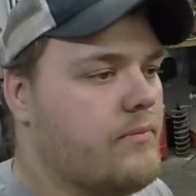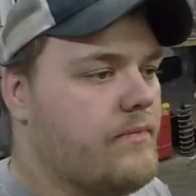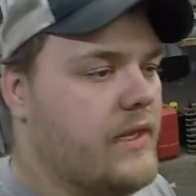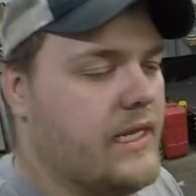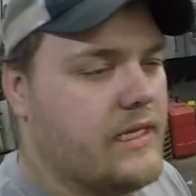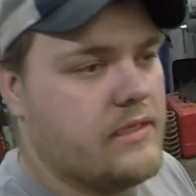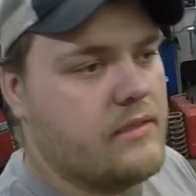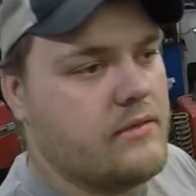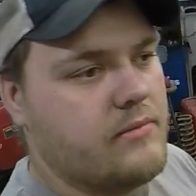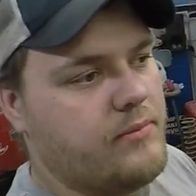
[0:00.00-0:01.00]
like
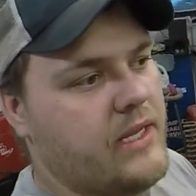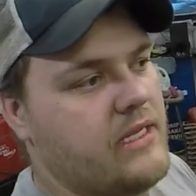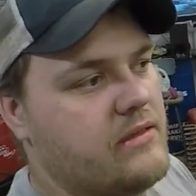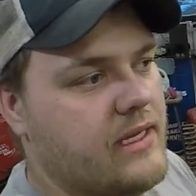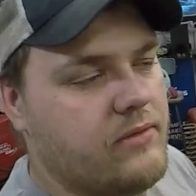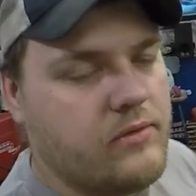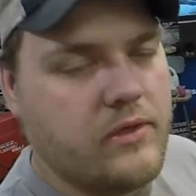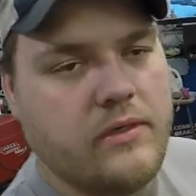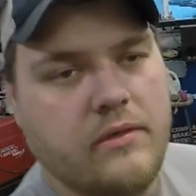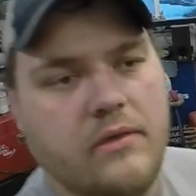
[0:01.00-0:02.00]
paint that
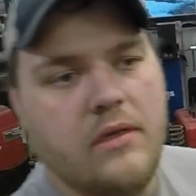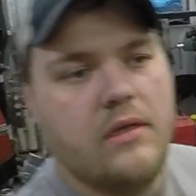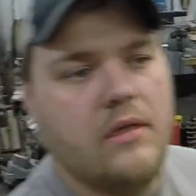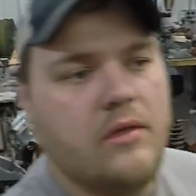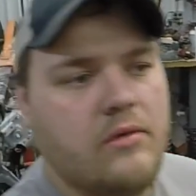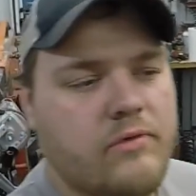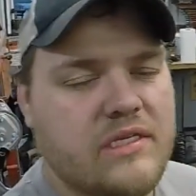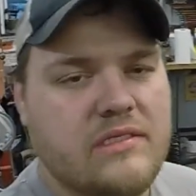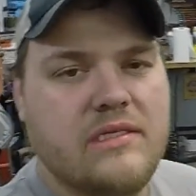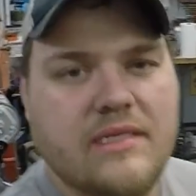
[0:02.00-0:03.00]
would
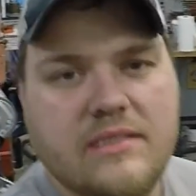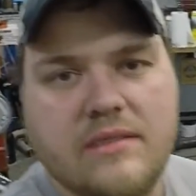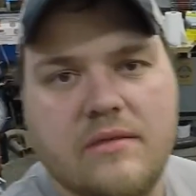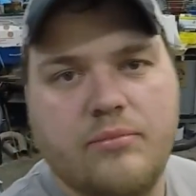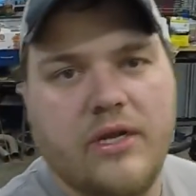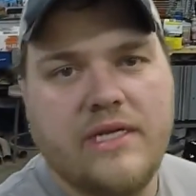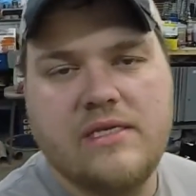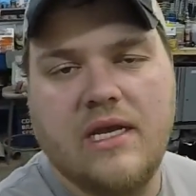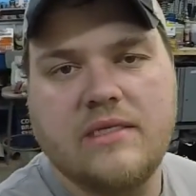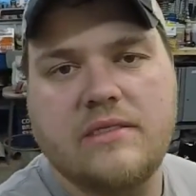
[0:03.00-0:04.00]
resist brake
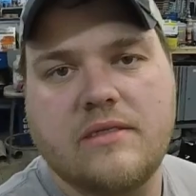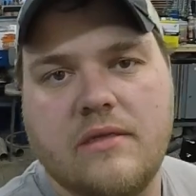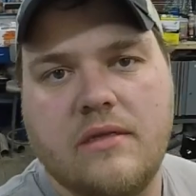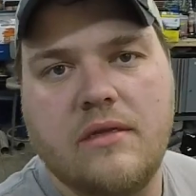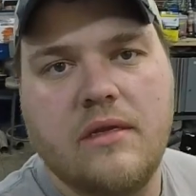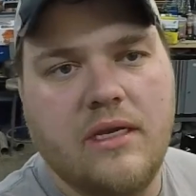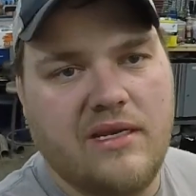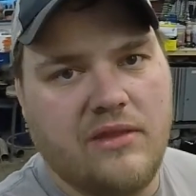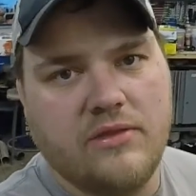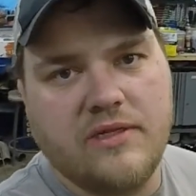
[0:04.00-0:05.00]
dust
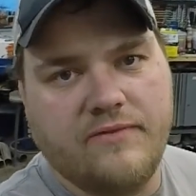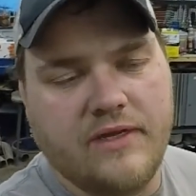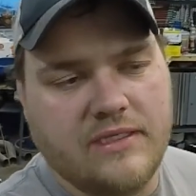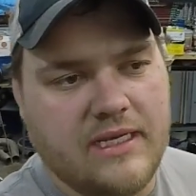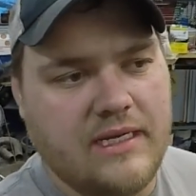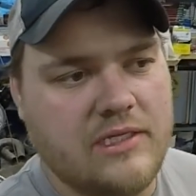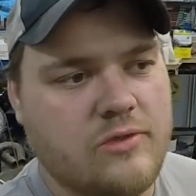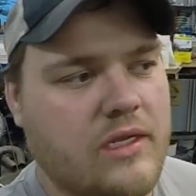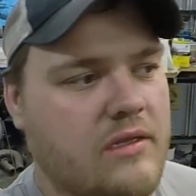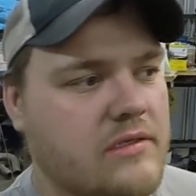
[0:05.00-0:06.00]
and other stuff like that, as
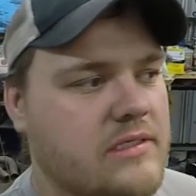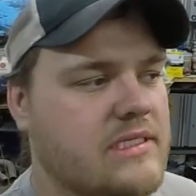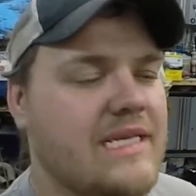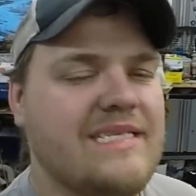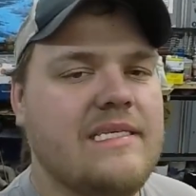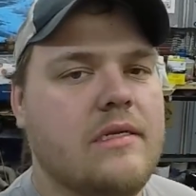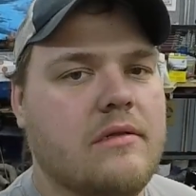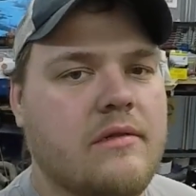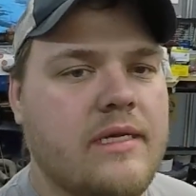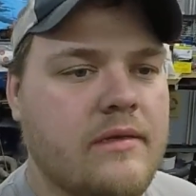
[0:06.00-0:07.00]
well as it's easy to
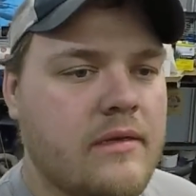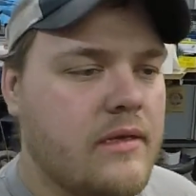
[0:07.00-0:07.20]
clean.